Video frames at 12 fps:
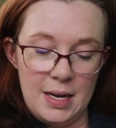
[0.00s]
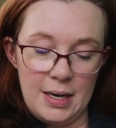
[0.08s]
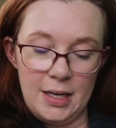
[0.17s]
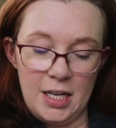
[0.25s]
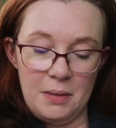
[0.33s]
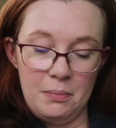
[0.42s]

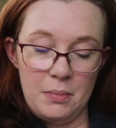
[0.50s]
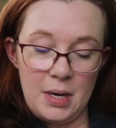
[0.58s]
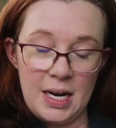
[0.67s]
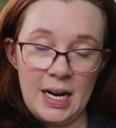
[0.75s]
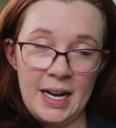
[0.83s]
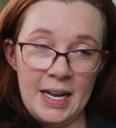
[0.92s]

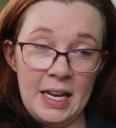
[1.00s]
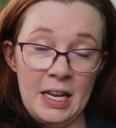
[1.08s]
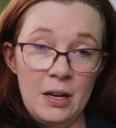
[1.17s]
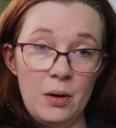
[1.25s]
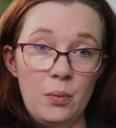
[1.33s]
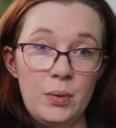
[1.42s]

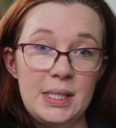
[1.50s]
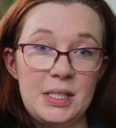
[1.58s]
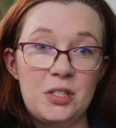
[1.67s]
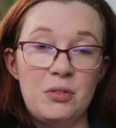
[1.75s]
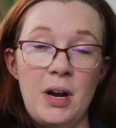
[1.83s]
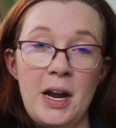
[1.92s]
I was
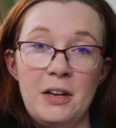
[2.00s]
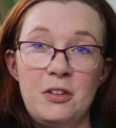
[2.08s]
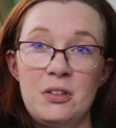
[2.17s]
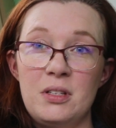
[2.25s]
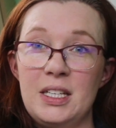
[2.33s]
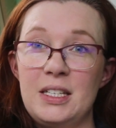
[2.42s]
trying
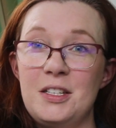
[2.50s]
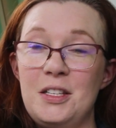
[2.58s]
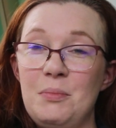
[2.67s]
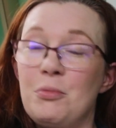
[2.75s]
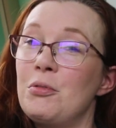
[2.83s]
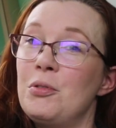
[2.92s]
to knit the
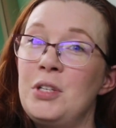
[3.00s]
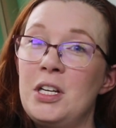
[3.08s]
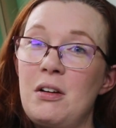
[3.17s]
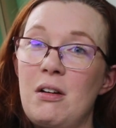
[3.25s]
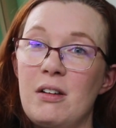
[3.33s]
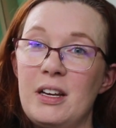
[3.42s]
Baronia
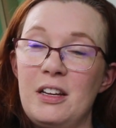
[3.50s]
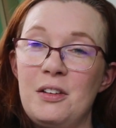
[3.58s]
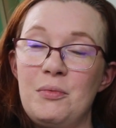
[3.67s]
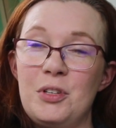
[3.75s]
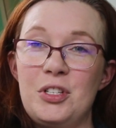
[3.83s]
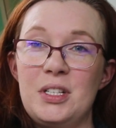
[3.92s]
cardigan,
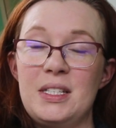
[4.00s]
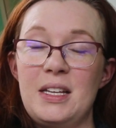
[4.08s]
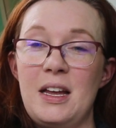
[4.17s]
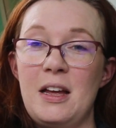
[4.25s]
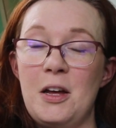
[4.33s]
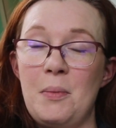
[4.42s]
which is
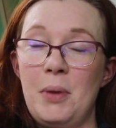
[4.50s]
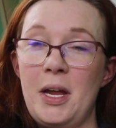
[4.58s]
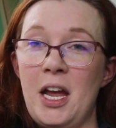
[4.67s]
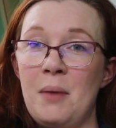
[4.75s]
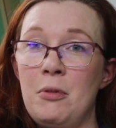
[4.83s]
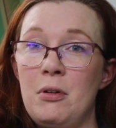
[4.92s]
by
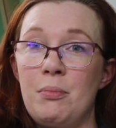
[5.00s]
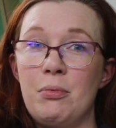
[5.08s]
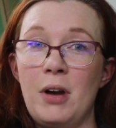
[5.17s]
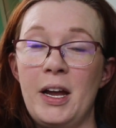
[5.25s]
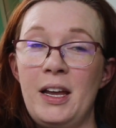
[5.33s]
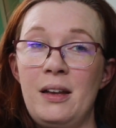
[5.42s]
Amber
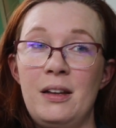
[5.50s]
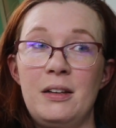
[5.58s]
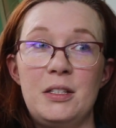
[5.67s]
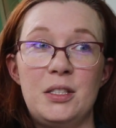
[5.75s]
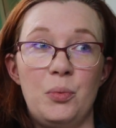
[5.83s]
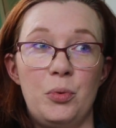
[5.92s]
O'Brien, and
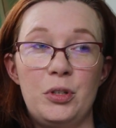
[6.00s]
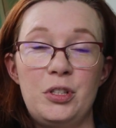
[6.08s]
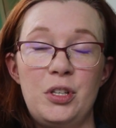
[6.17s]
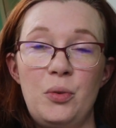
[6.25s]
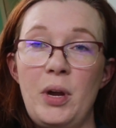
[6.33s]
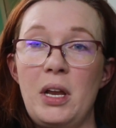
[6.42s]
it's a
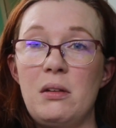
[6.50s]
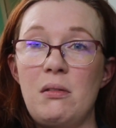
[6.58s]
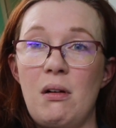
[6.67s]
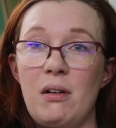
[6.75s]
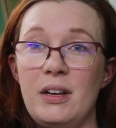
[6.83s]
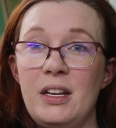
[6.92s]
worsted weight
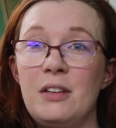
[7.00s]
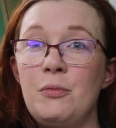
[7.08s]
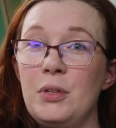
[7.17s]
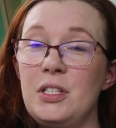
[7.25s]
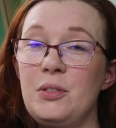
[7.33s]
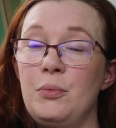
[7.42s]
cardigan
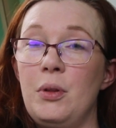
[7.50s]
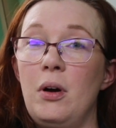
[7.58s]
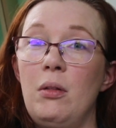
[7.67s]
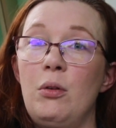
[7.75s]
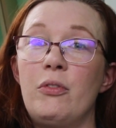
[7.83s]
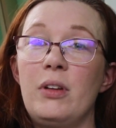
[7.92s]
with
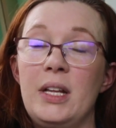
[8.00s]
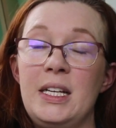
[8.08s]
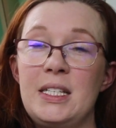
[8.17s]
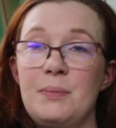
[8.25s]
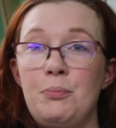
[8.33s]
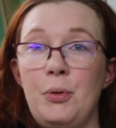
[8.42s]
all over
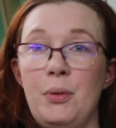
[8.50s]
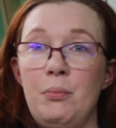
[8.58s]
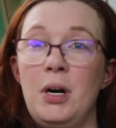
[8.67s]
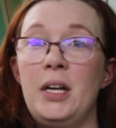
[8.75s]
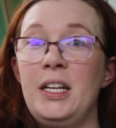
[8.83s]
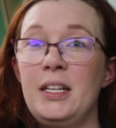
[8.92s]
lace, but the
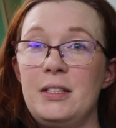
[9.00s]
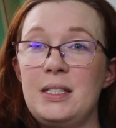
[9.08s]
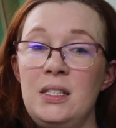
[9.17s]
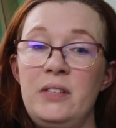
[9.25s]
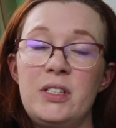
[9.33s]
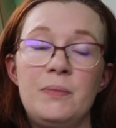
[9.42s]
body and the
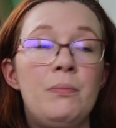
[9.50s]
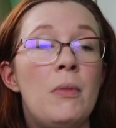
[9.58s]
sleeves,